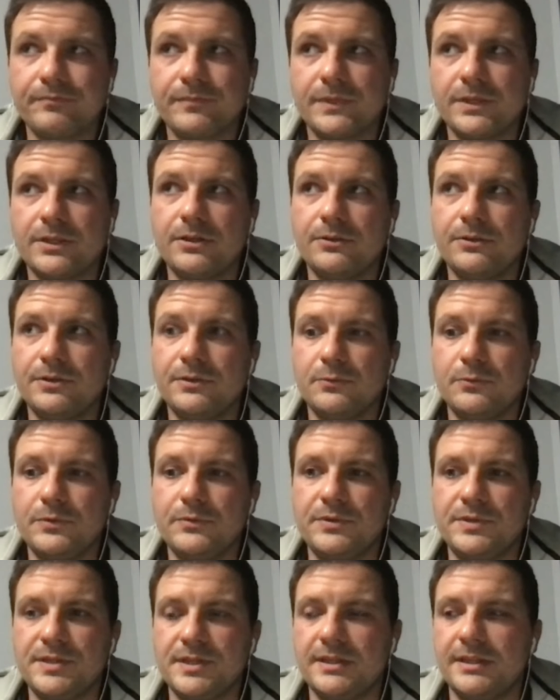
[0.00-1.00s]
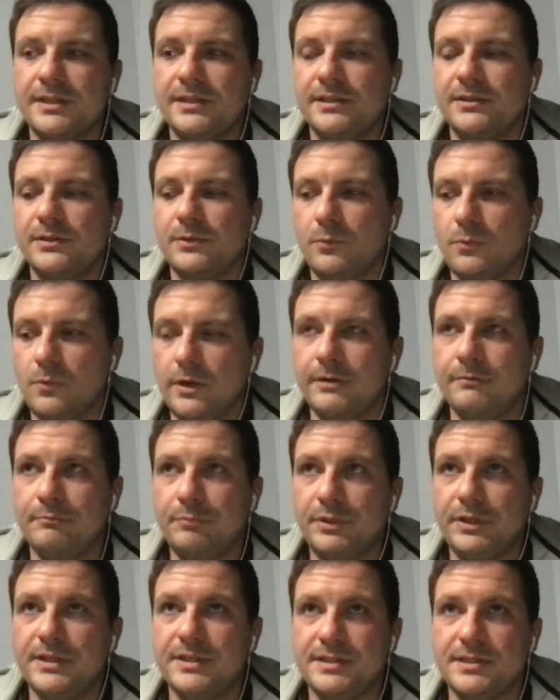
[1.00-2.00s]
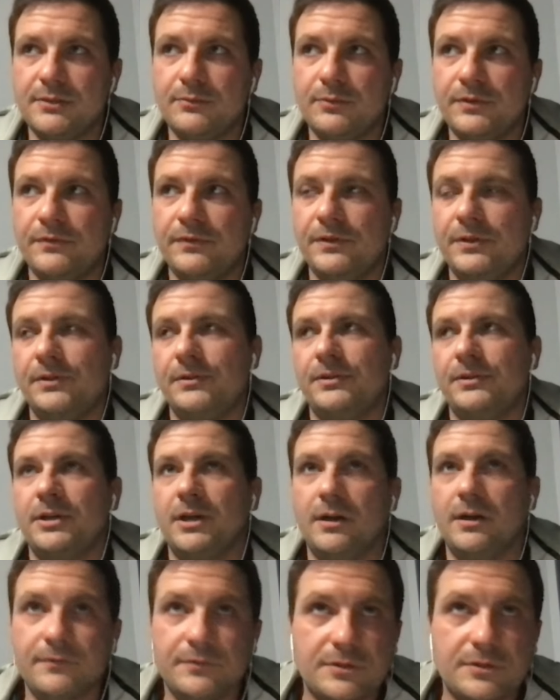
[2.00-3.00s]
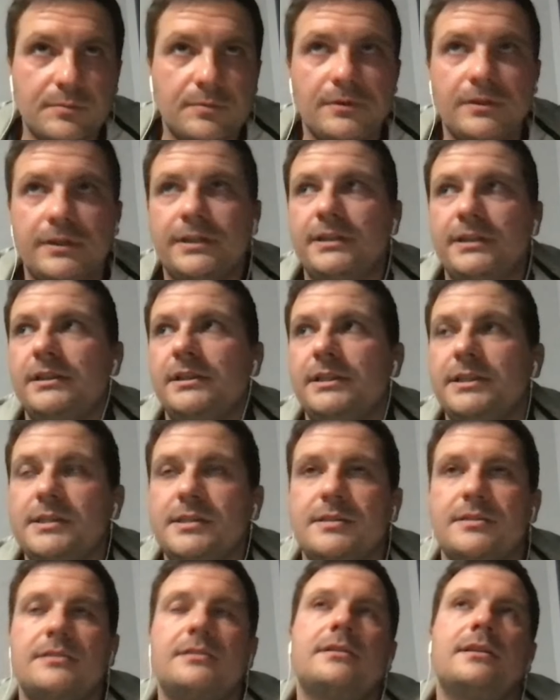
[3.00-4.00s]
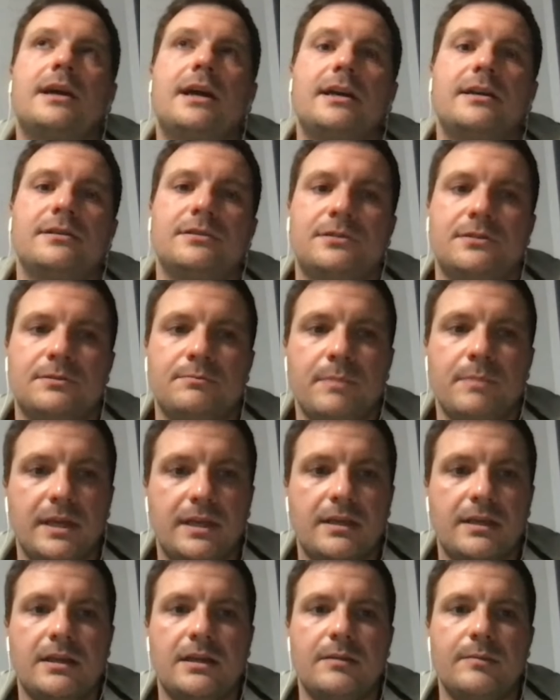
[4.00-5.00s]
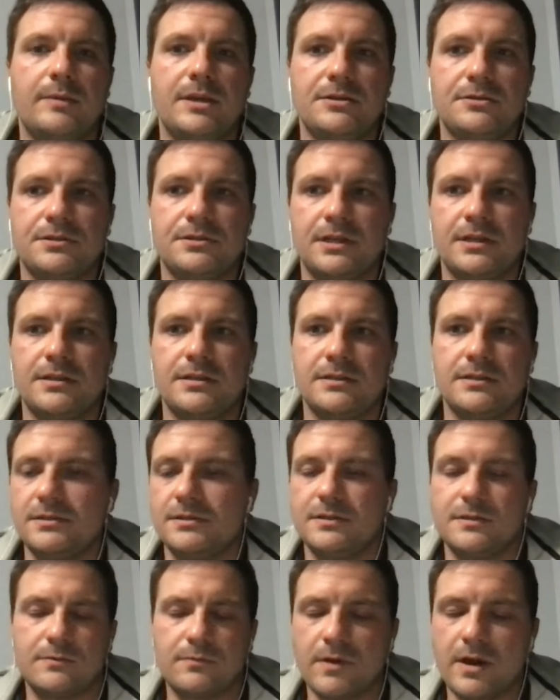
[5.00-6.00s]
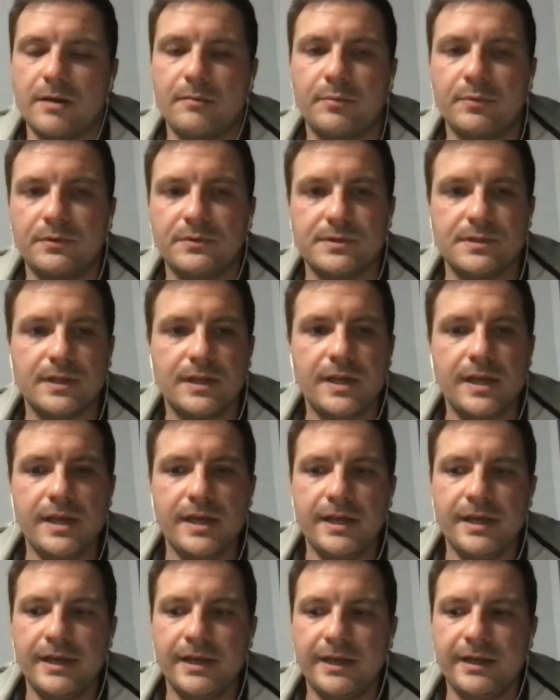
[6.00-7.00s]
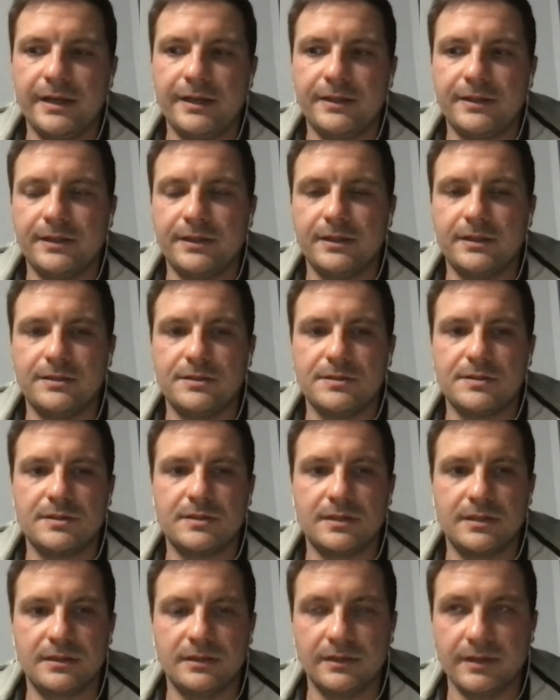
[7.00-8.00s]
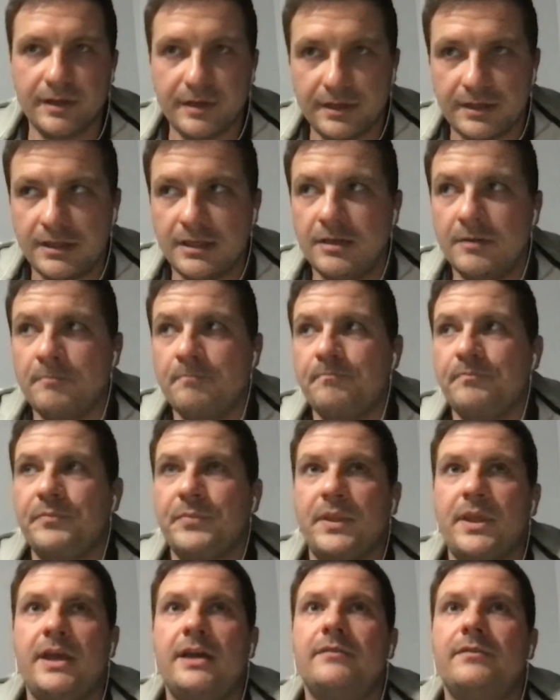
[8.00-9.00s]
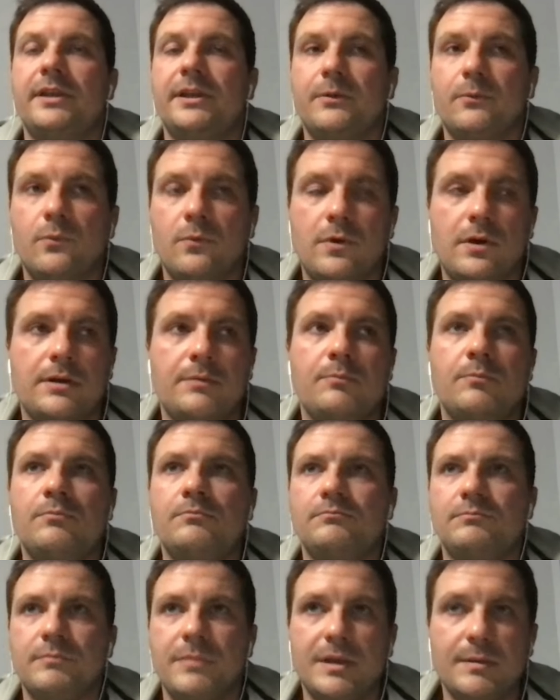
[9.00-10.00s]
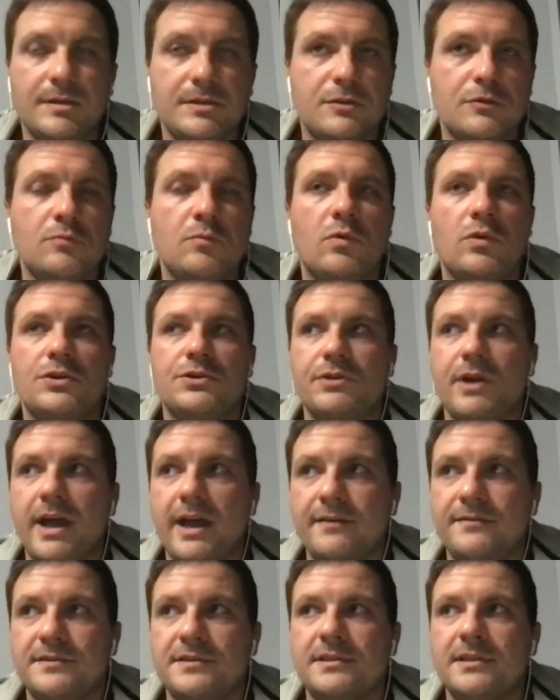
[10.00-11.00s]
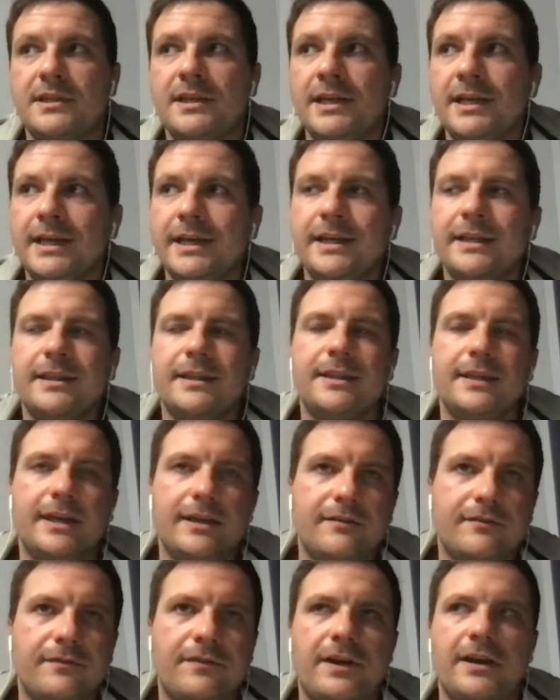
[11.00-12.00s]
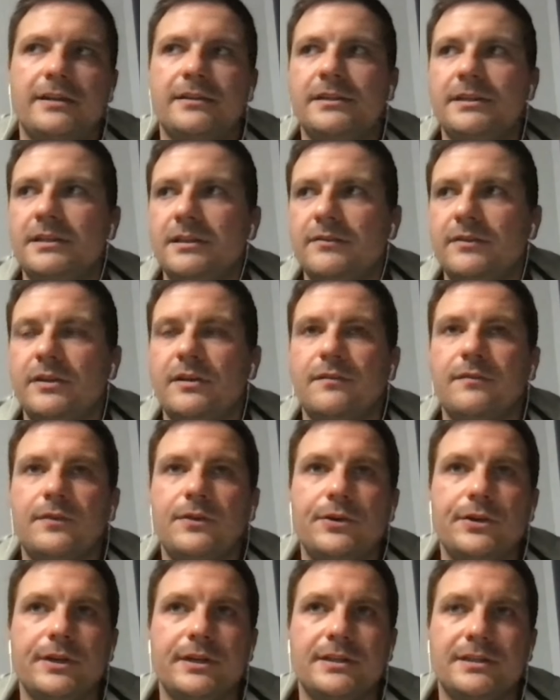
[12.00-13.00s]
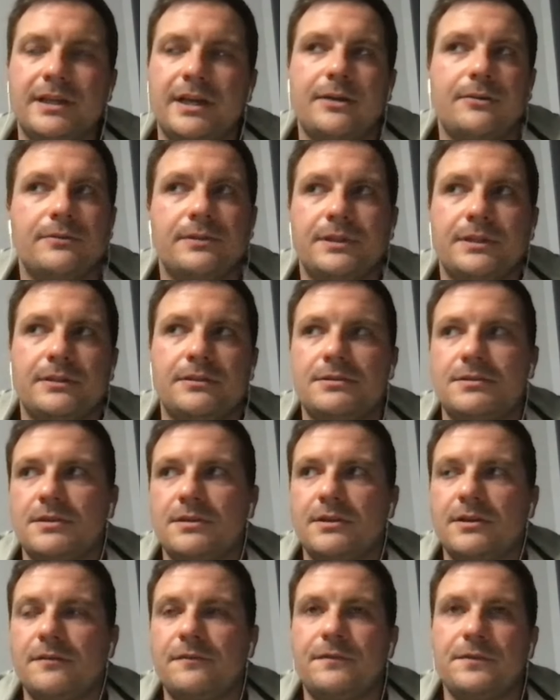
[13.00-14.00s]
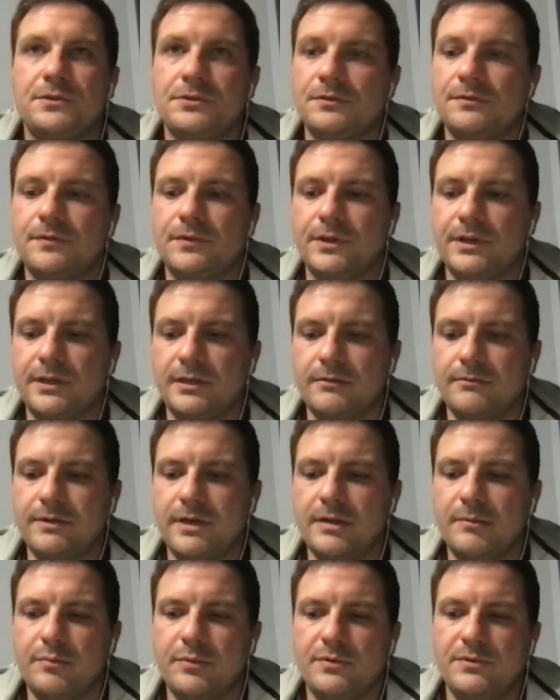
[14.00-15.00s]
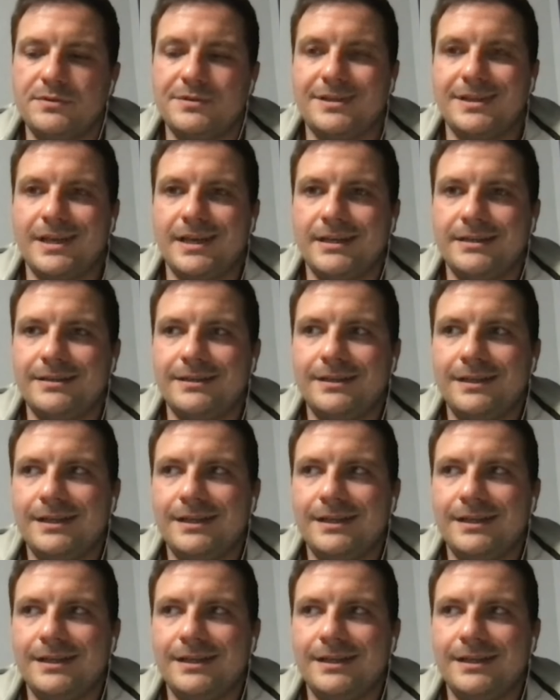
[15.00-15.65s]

you know that we said that the one place that we feel comfortable at least not making any major changes is just Ryan Poles, and I think just letting him have like one, maybe two more drafts, then finally giving a verdict. I don't think there's an official verdict on Ryan Poles yet,